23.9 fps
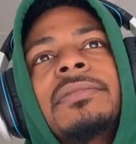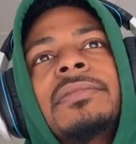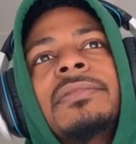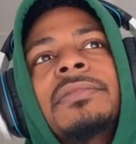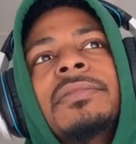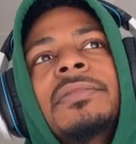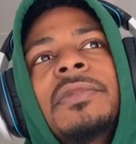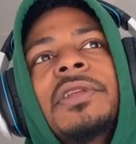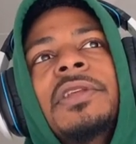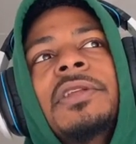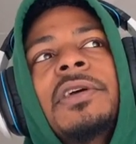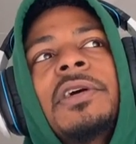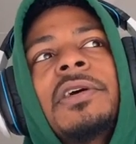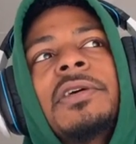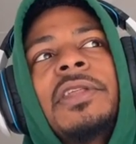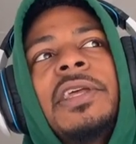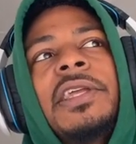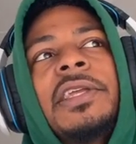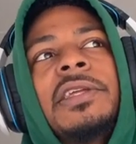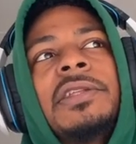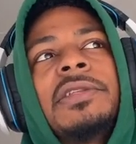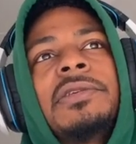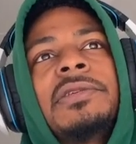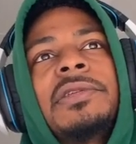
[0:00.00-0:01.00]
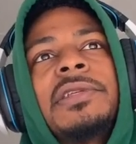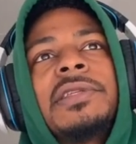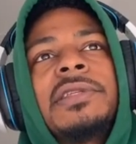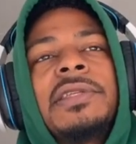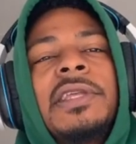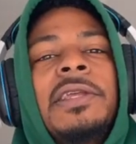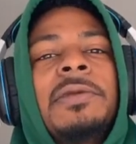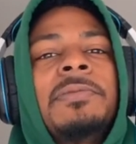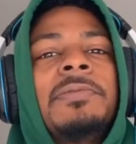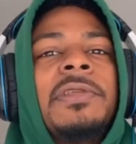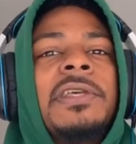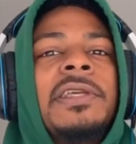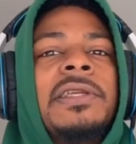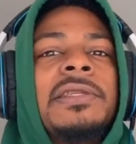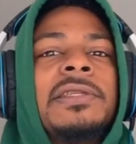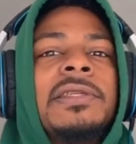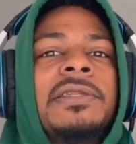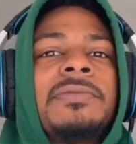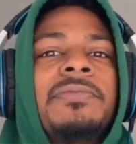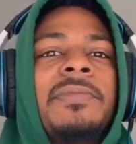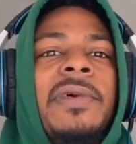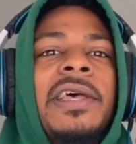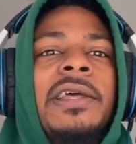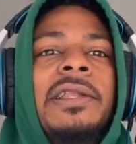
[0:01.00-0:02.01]
you know, they can do the same things
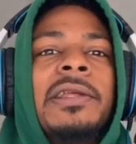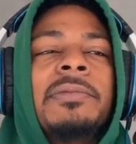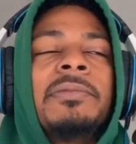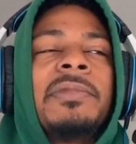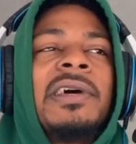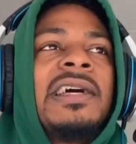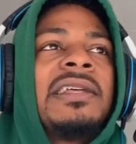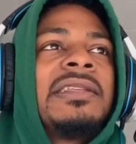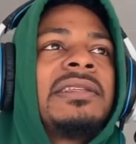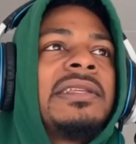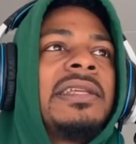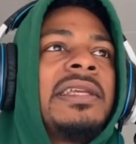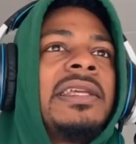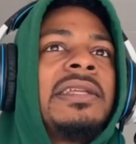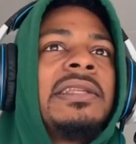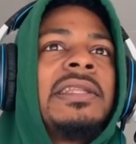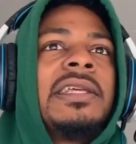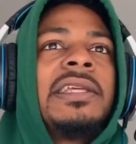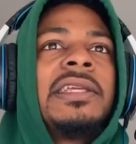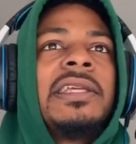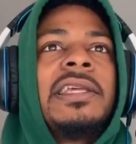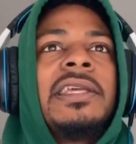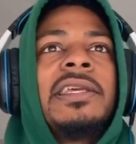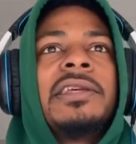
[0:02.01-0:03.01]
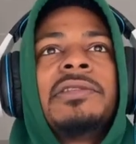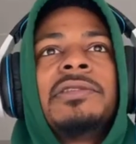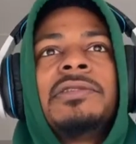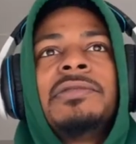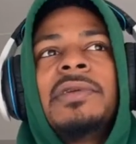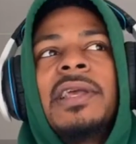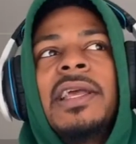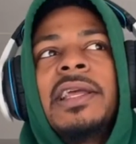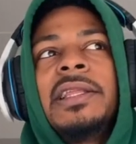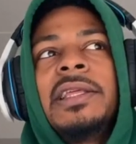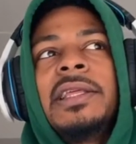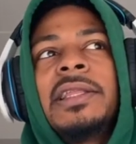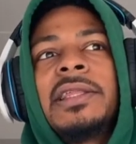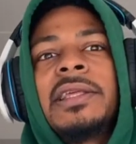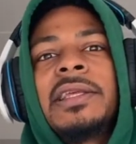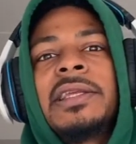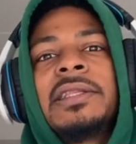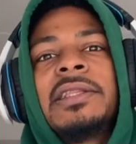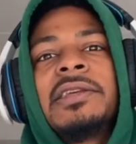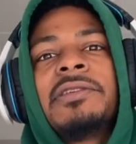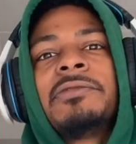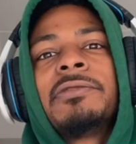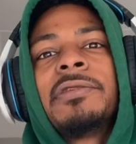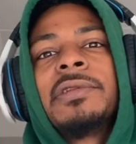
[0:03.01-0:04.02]
as men. I'm not saying they can't do anything
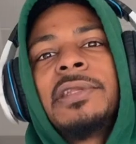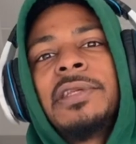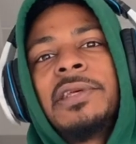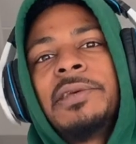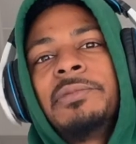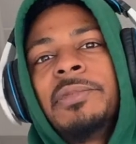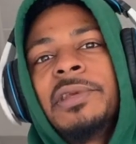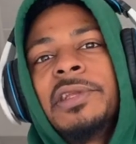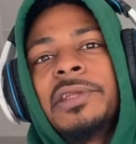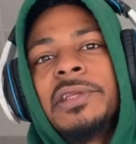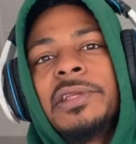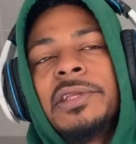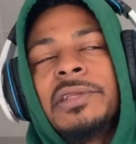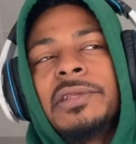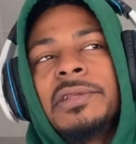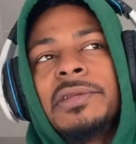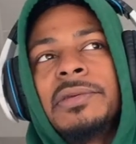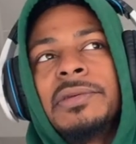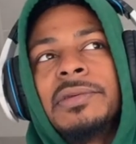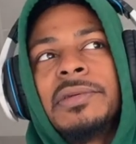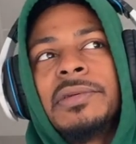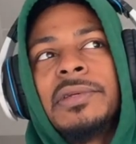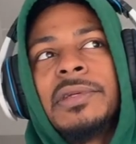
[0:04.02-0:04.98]
different than men can do.